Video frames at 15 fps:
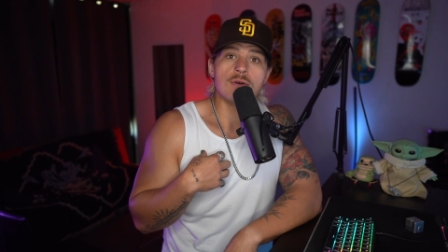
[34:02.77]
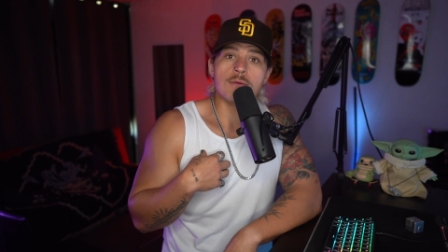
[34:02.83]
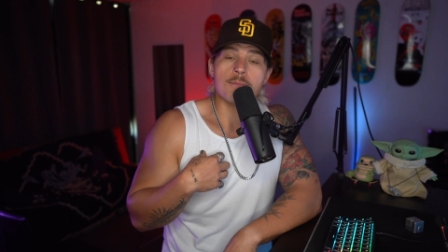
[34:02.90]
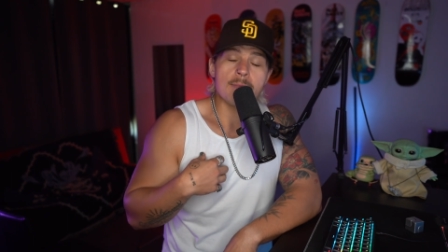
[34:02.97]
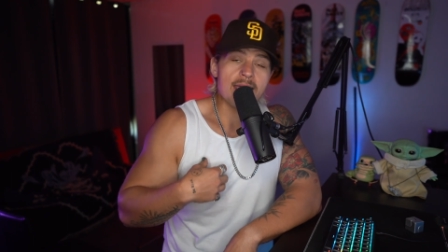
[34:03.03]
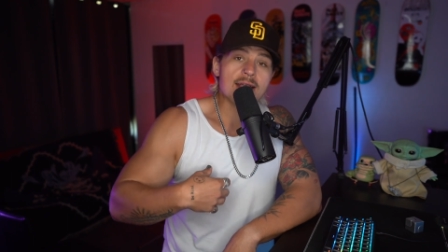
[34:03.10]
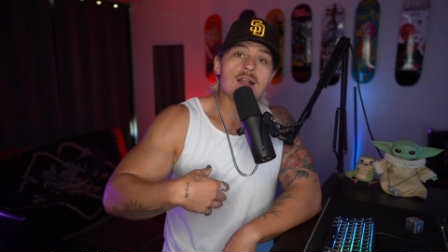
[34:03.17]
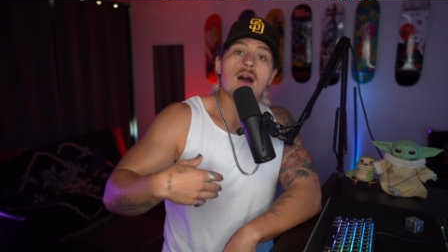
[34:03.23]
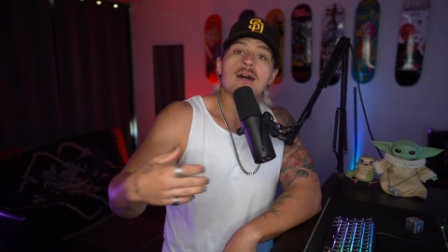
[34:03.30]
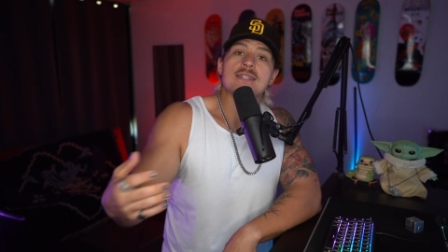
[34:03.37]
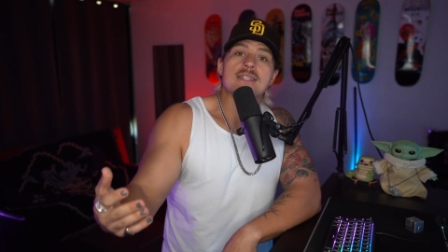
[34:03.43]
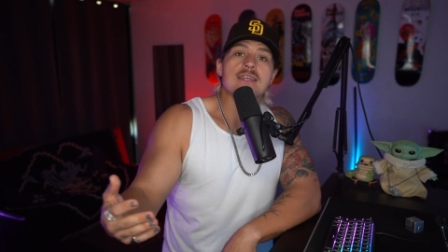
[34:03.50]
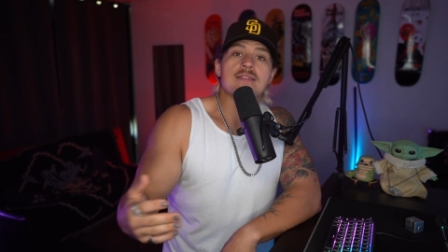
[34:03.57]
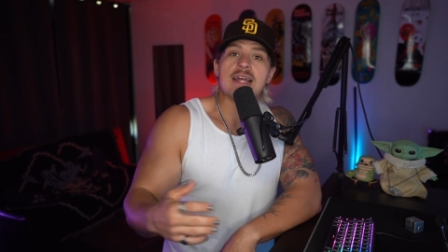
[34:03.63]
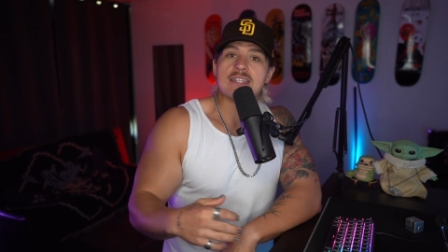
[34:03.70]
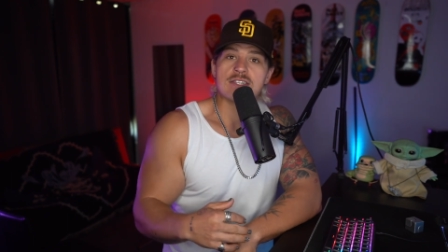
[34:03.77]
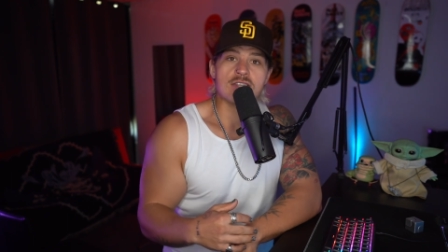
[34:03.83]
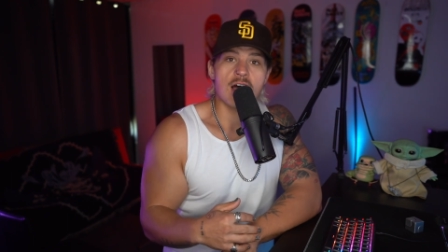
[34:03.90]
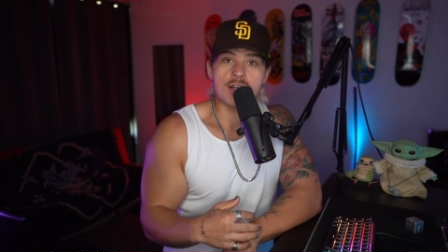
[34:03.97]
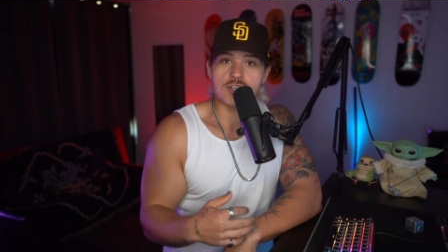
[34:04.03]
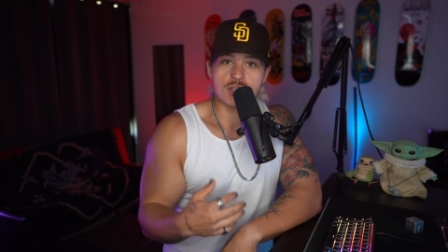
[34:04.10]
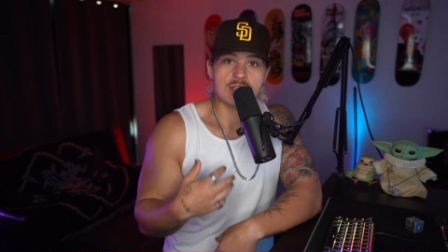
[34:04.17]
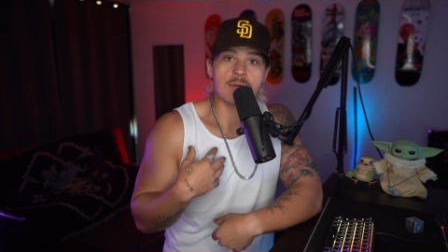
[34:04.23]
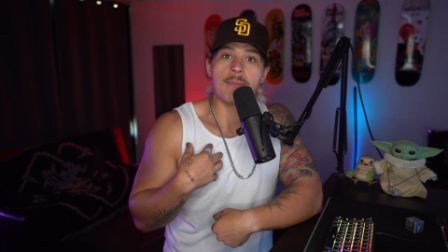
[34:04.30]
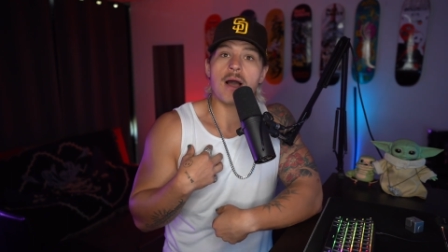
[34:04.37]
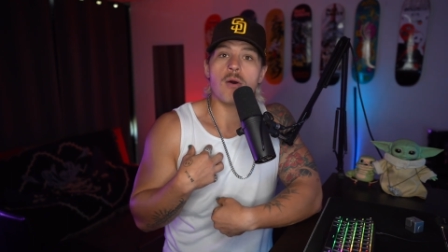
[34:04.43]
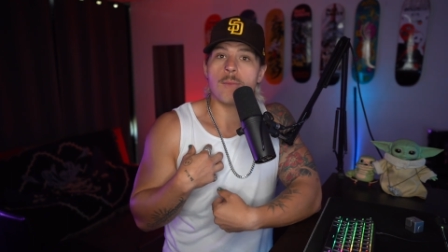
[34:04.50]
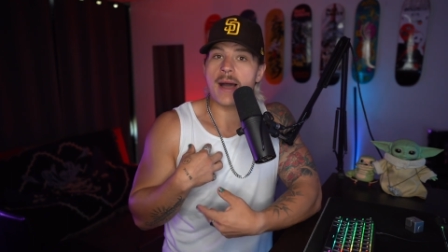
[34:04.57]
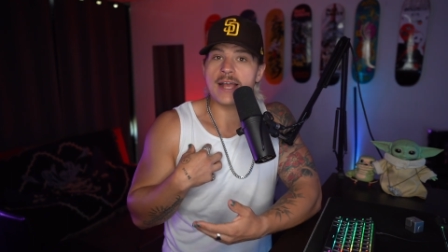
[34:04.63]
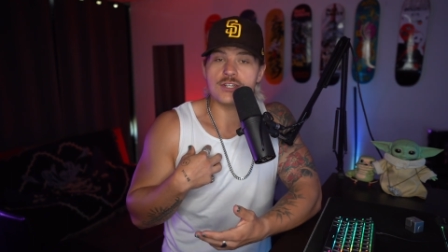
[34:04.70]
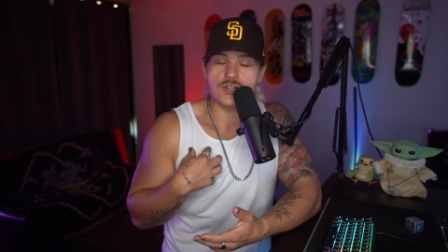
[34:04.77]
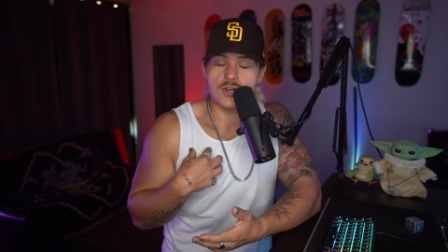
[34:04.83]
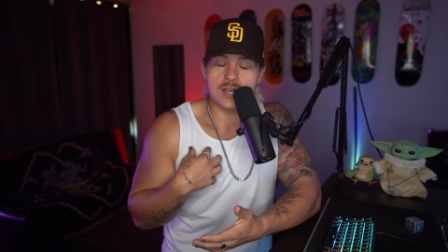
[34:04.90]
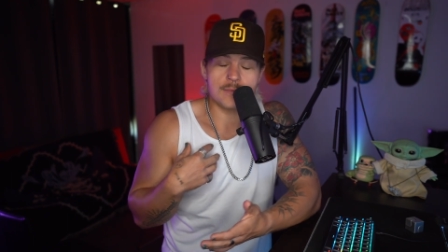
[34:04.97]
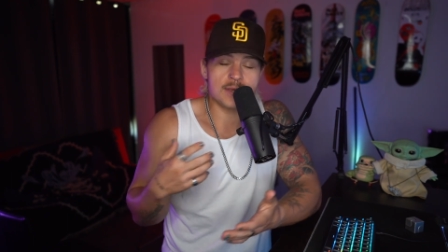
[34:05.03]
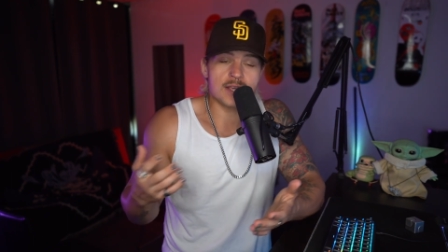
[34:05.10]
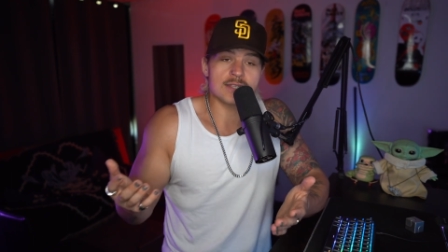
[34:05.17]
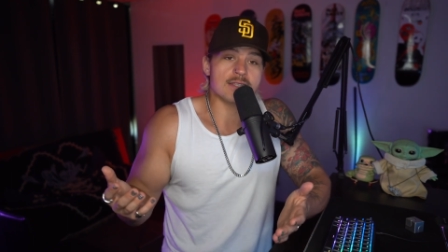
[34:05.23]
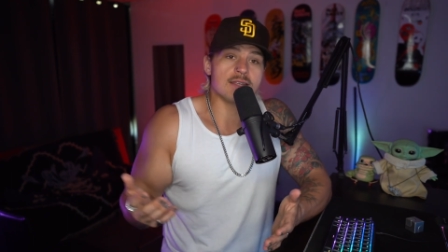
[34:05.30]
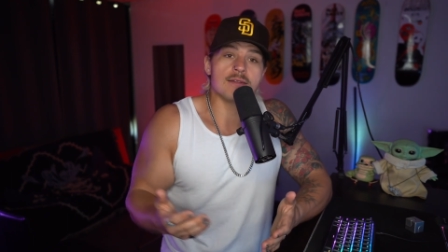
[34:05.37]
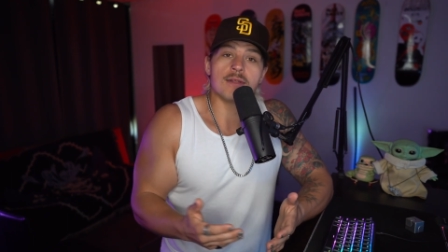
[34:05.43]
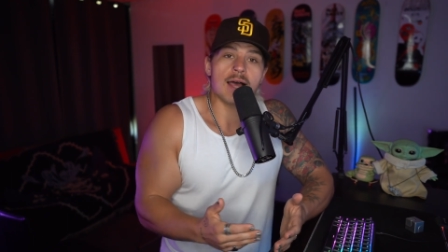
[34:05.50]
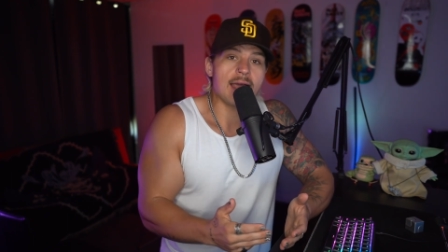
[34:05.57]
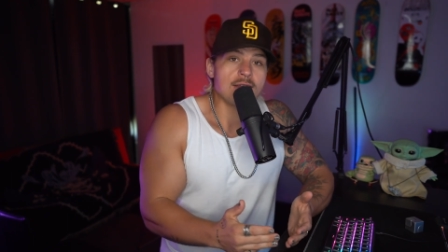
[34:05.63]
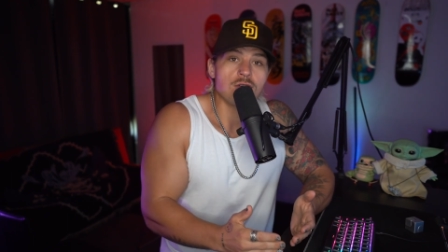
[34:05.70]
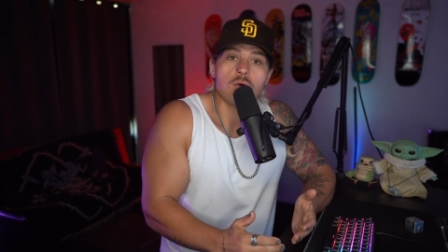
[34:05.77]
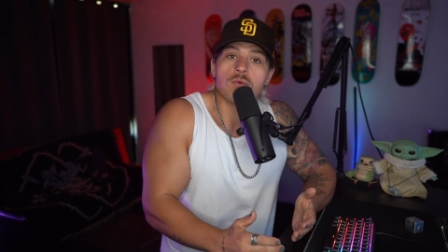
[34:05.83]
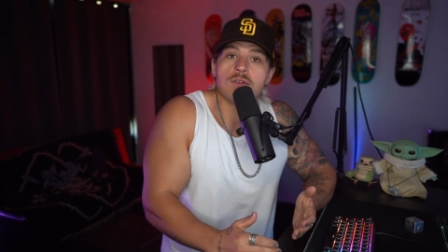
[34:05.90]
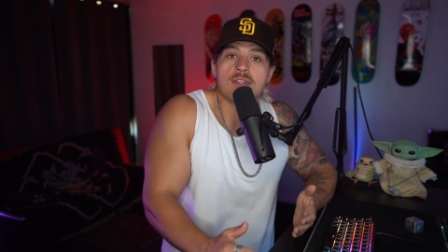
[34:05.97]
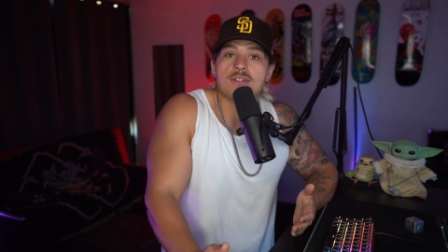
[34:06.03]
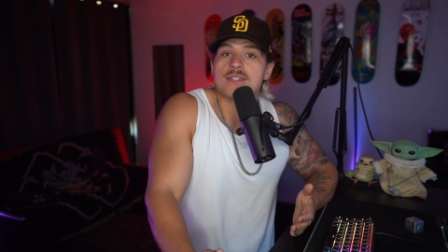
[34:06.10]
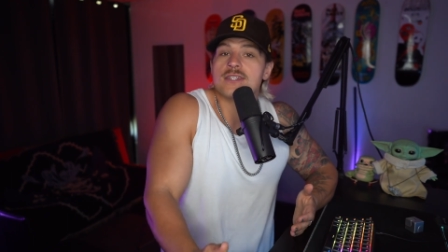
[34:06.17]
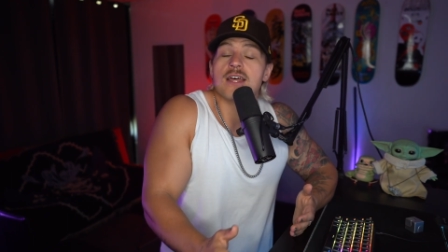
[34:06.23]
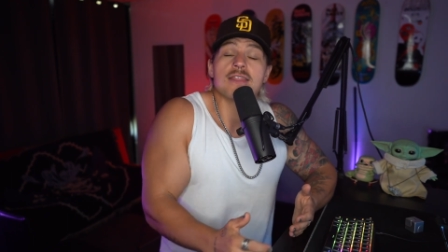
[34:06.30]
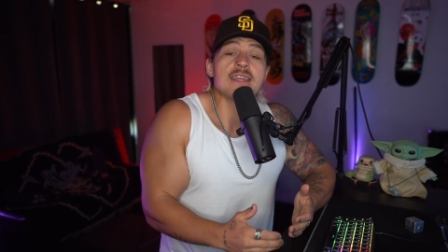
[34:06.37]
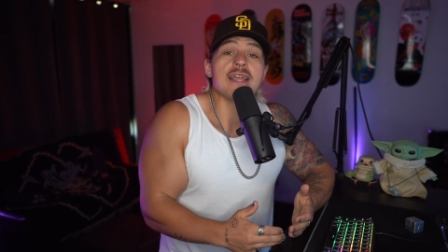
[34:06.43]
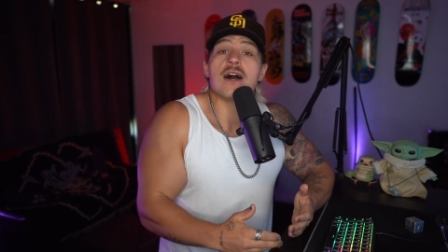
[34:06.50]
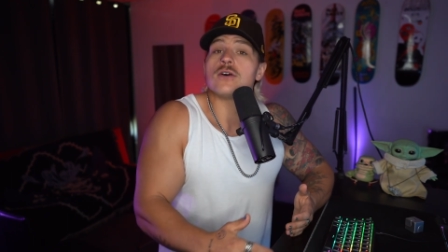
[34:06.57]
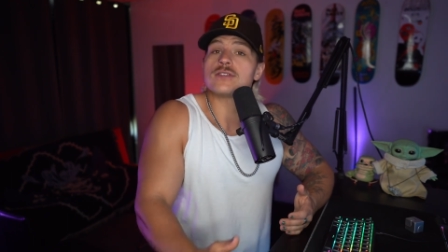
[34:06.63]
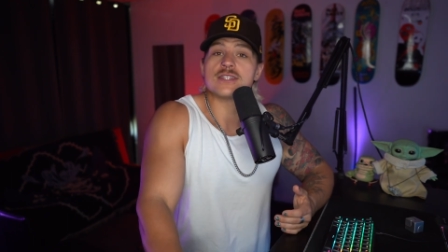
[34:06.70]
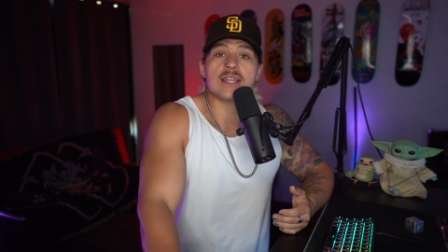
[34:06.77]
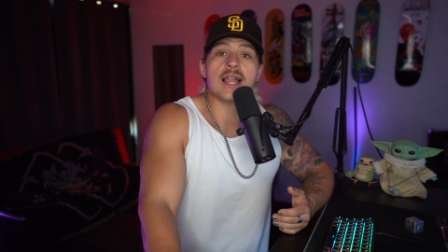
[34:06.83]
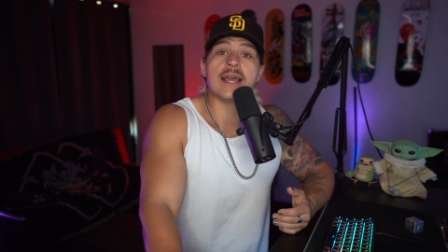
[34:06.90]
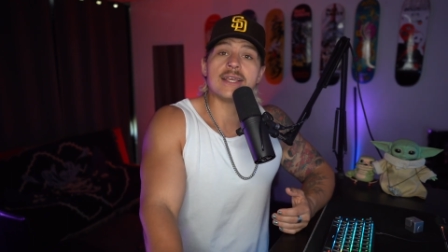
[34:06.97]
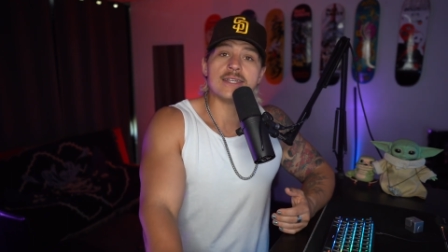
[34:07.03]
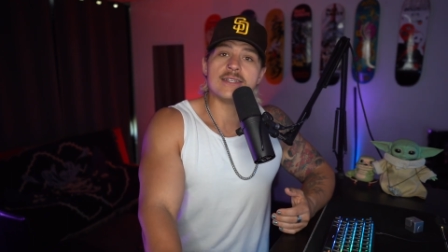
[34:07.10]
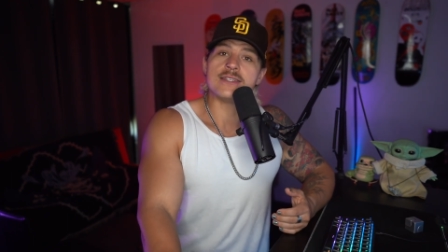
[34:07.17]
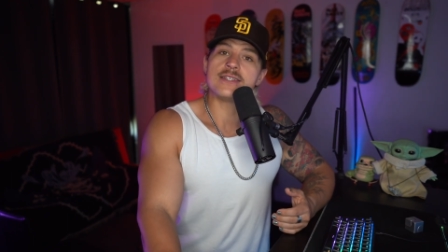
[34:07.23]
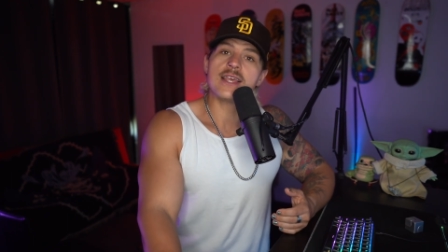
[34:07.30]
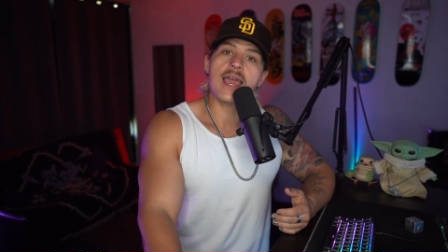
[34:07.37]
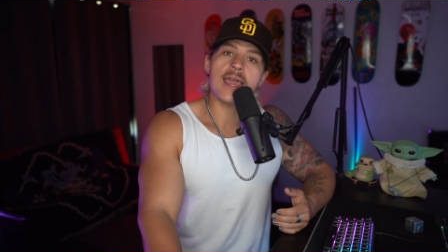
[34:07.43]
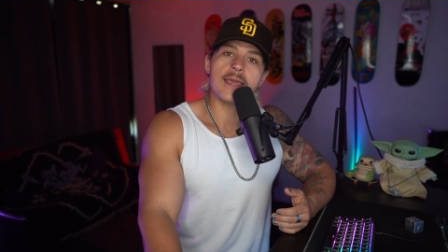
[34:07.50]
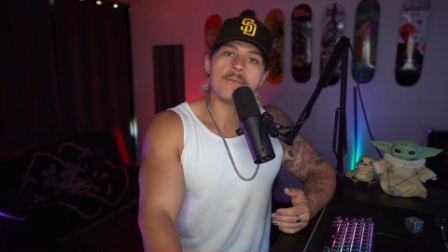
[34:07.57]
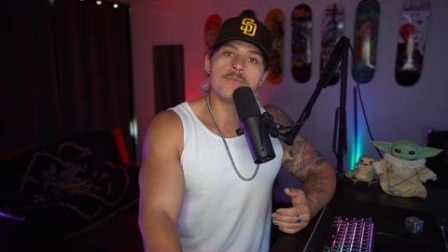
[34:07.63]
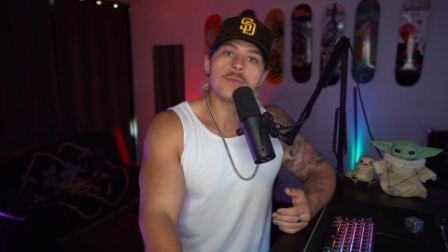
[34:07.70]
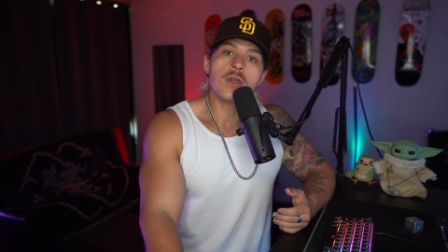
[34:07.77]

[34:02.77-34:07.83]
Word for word: make content that's not just about my journey because I don't there's nothing else that I can say.